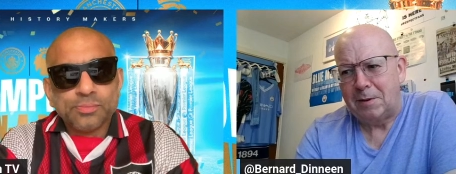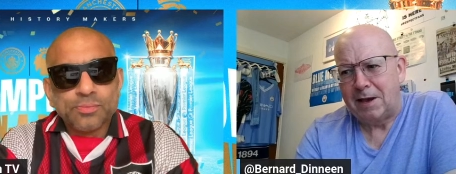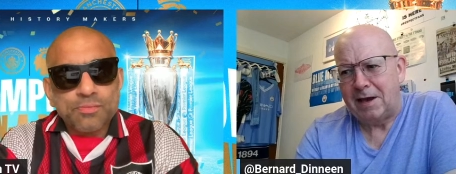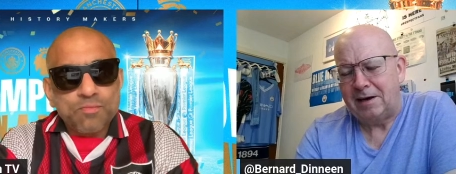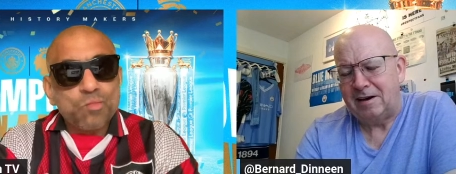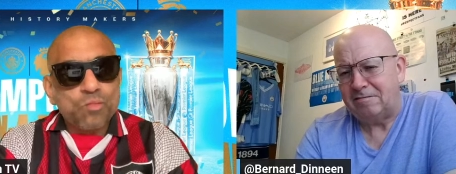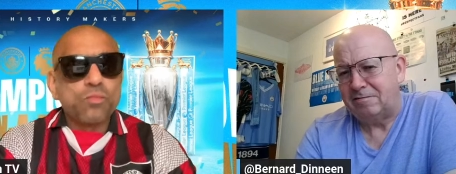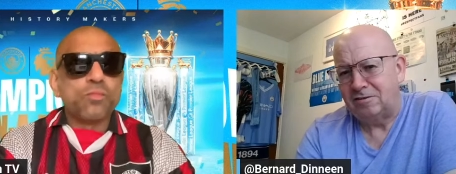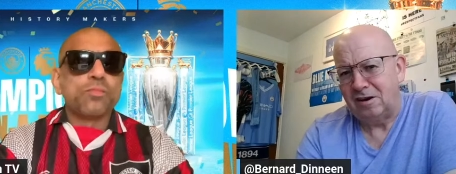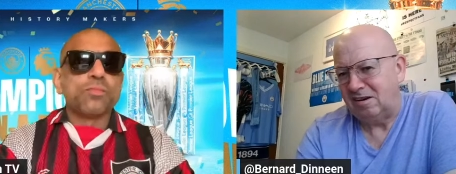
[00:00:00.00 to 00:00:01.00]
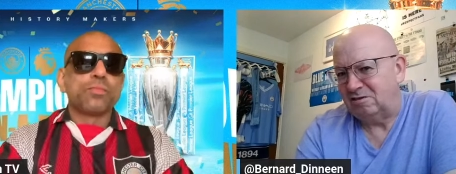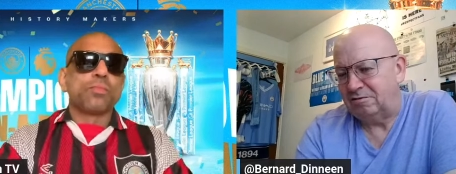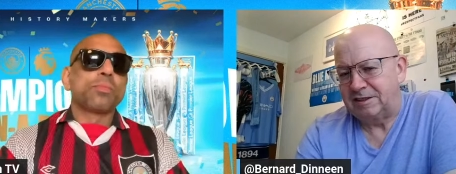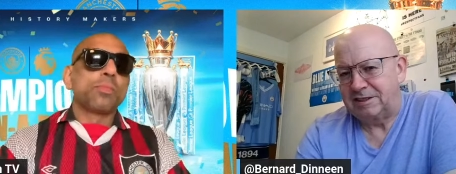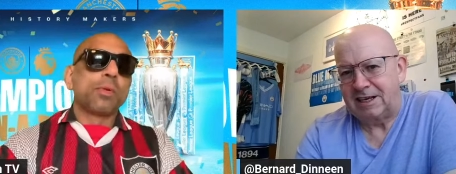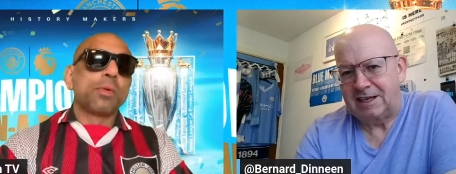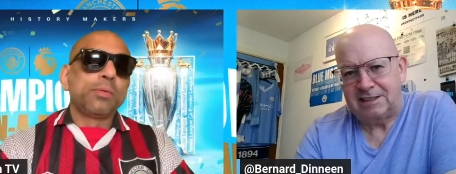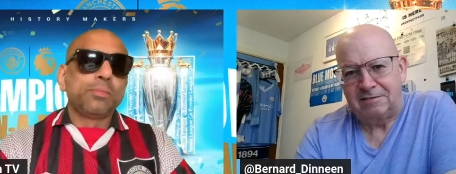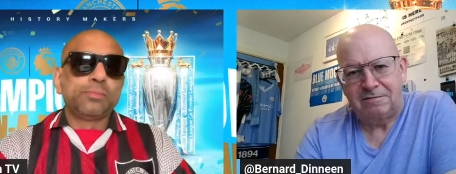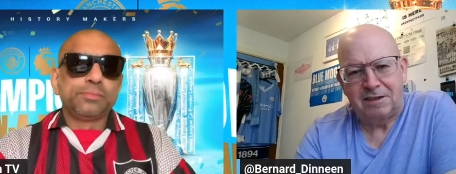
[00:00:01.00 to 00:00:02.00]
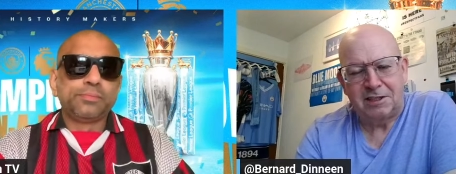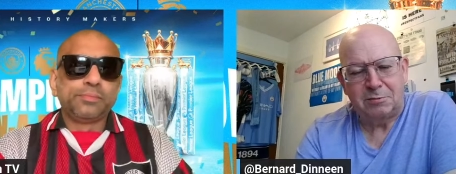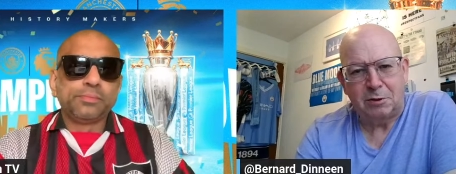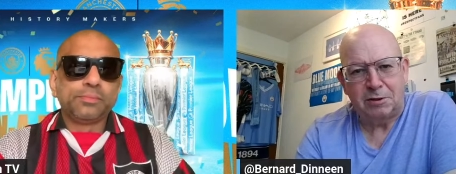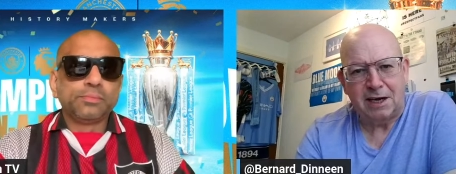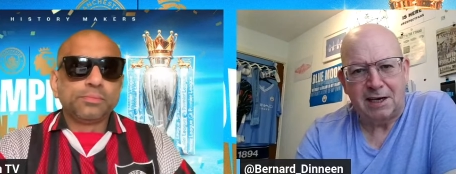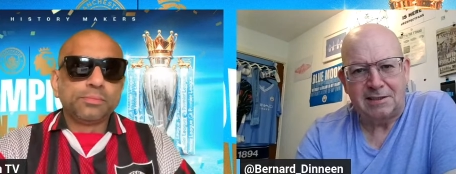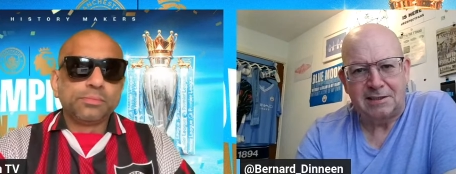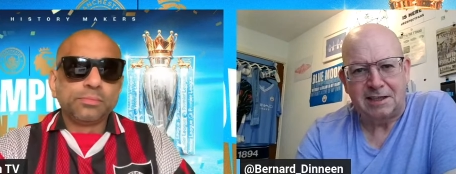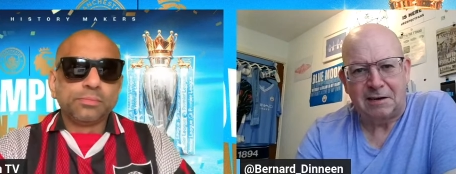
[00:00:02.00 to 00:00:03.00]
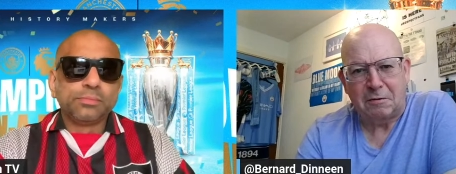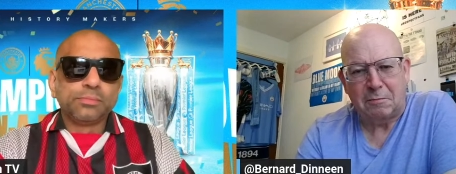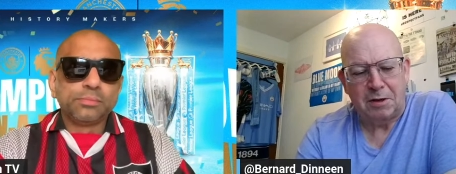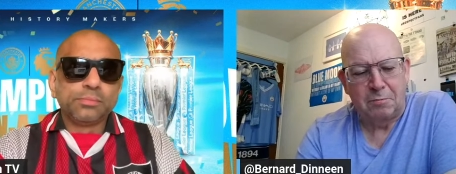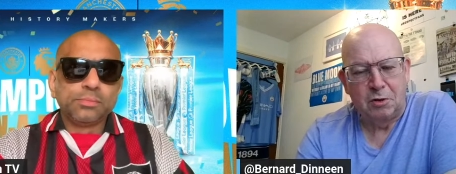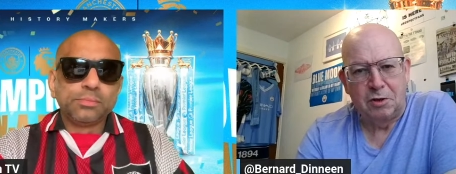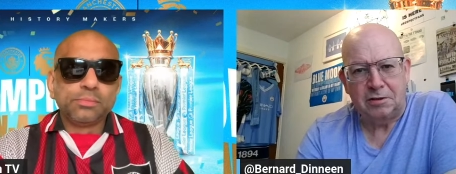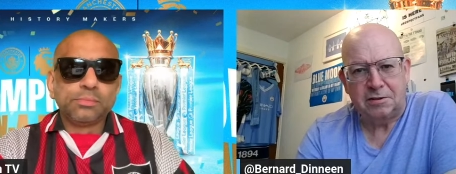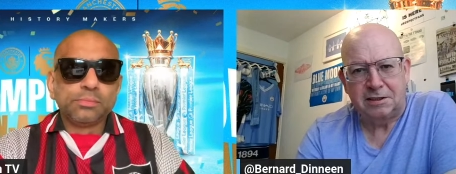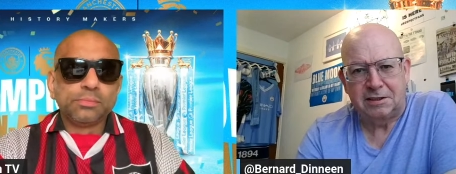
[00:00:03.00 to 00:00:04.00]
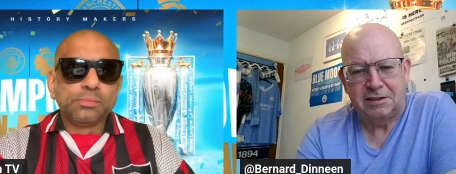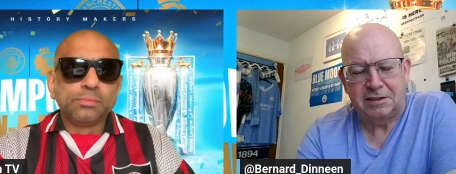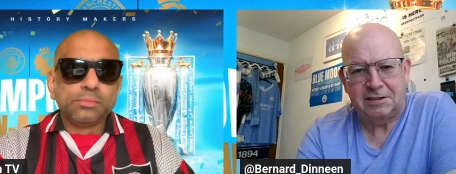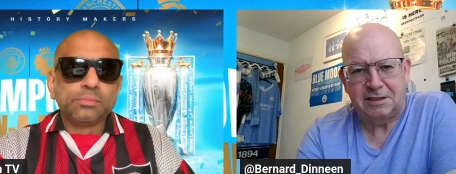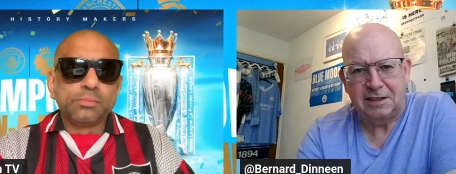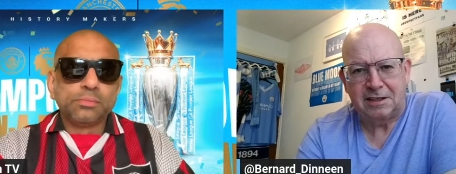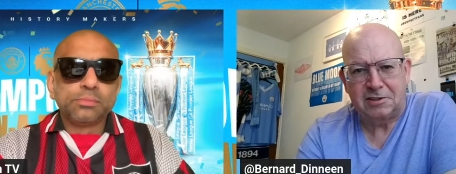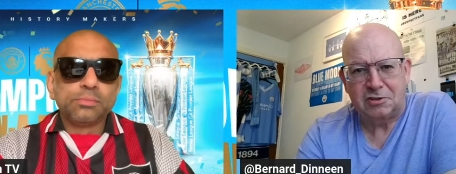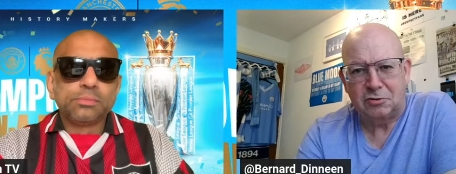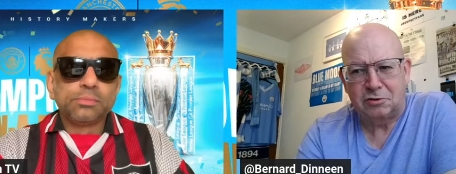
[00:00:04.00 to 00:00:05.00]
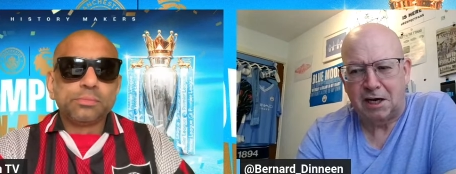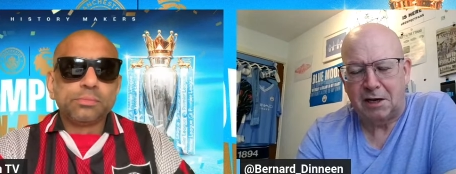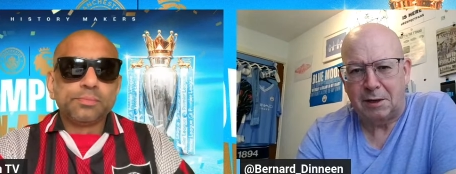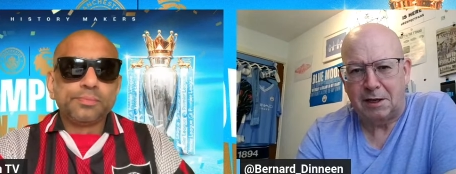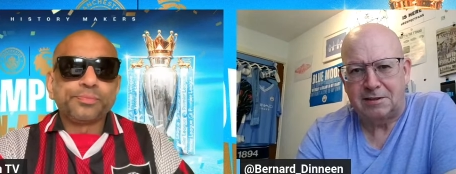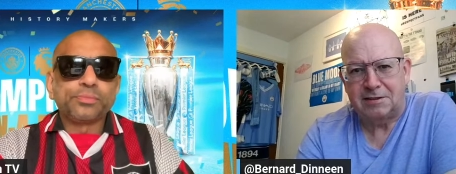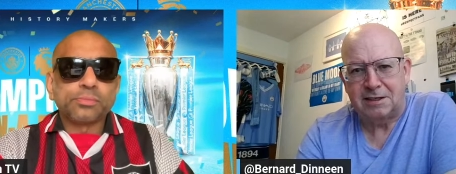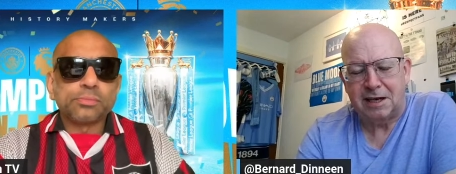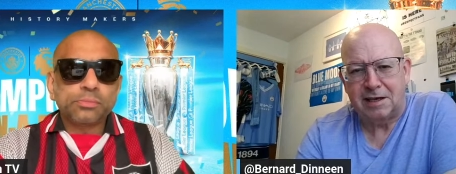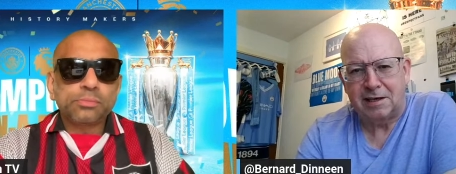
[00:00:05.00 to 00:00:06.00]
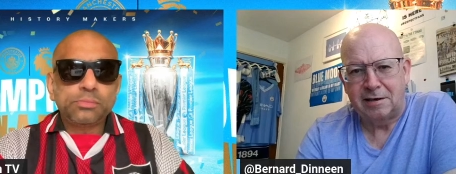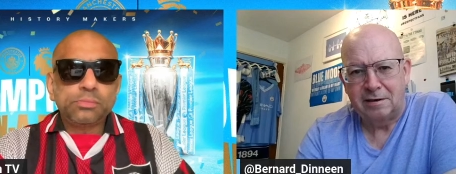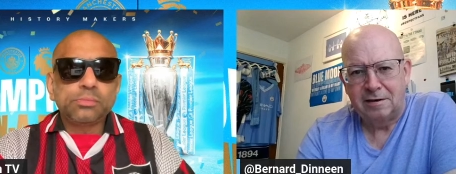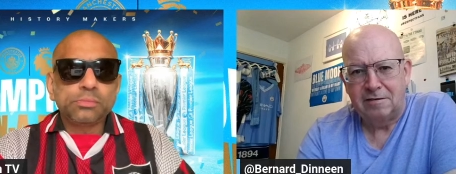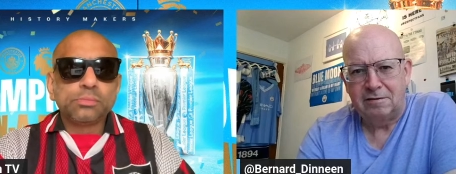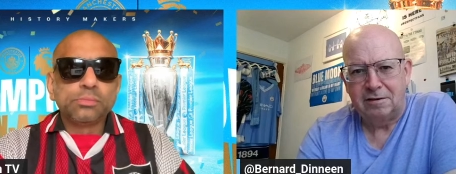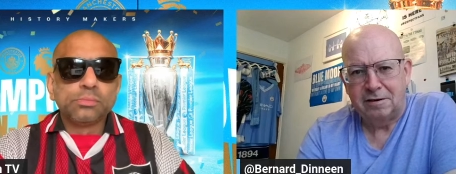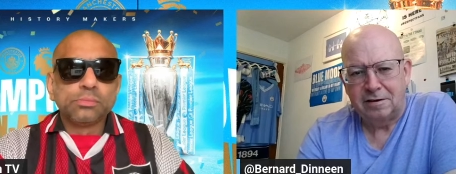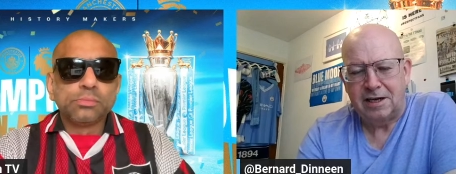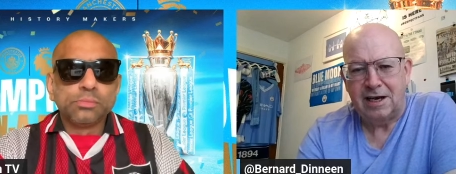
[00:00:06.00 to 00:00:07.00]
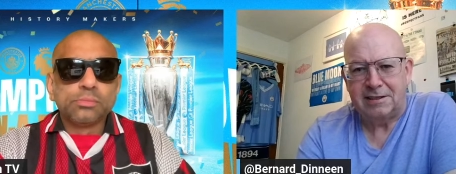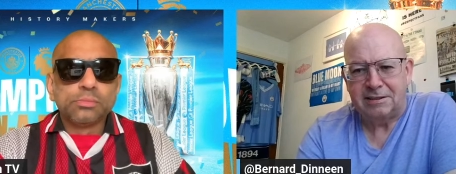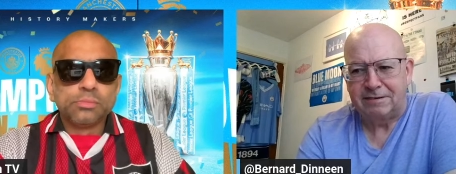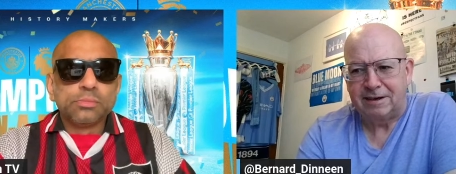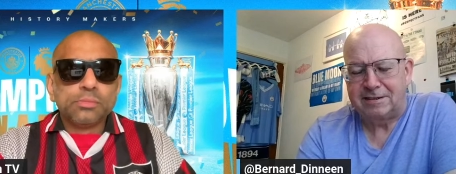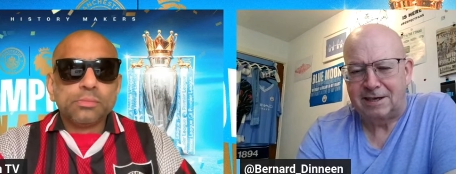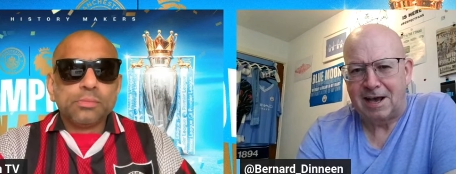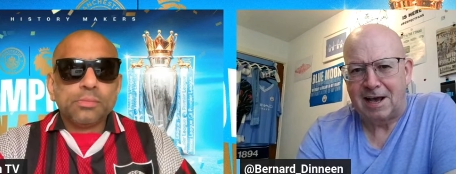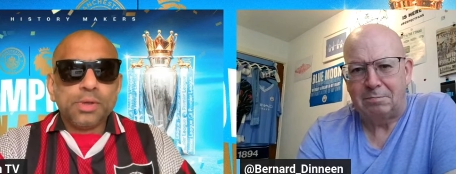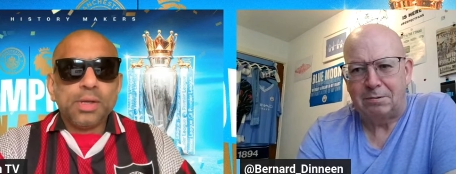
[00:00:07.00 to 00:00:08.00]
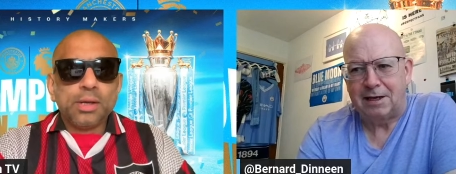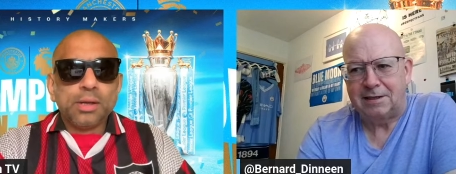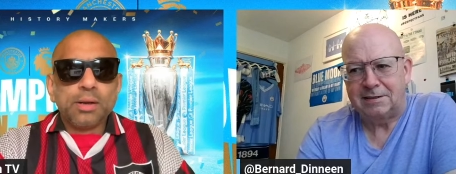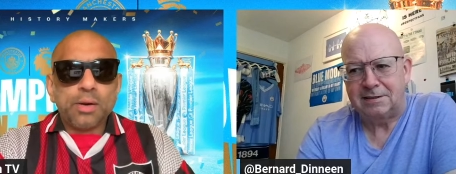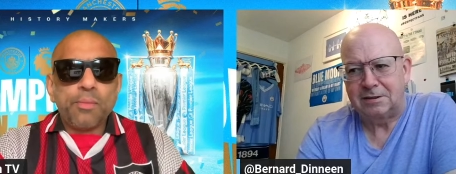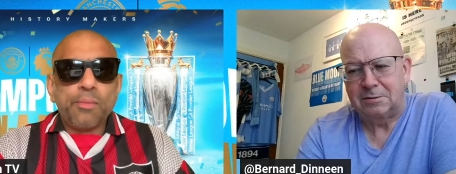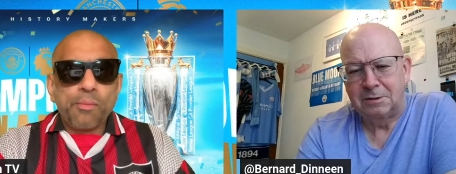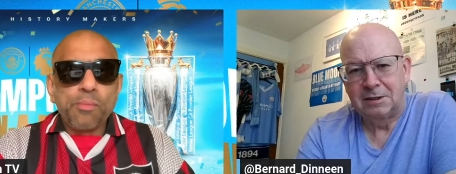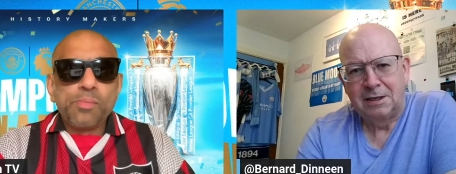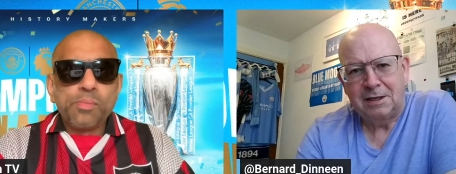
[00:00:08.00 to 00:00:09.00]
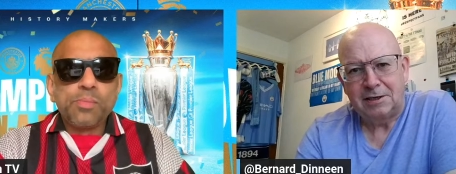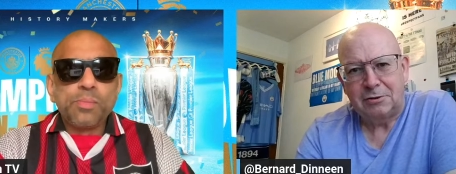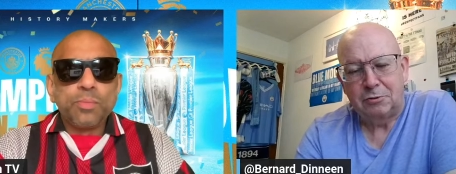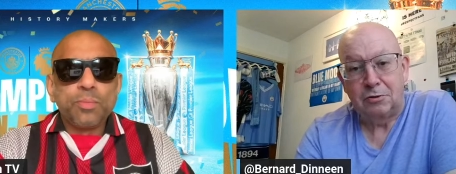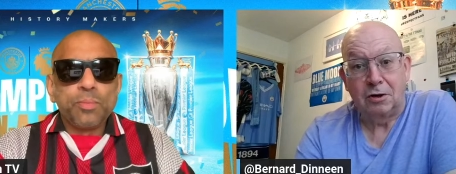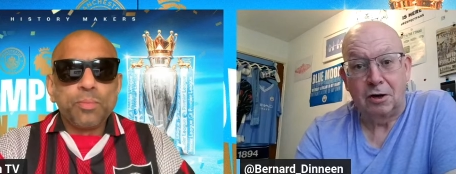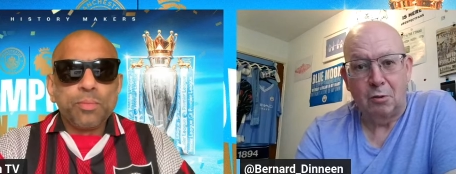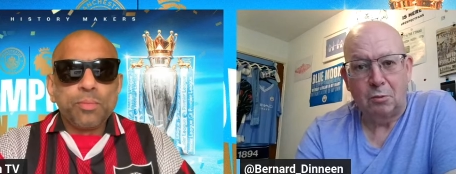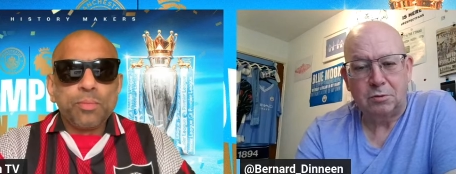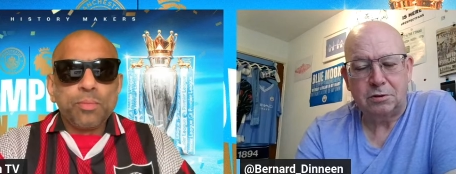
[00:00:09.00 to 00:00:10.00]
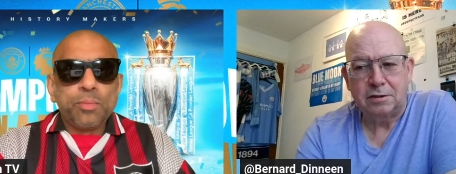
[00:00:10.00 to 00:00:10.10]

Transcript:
Speaker 1: bit, and nothing's kicked in for this one yet. As I said, I've not been in work since Sunday anyway to see any of the United fans at our place, so I couldn't gloat.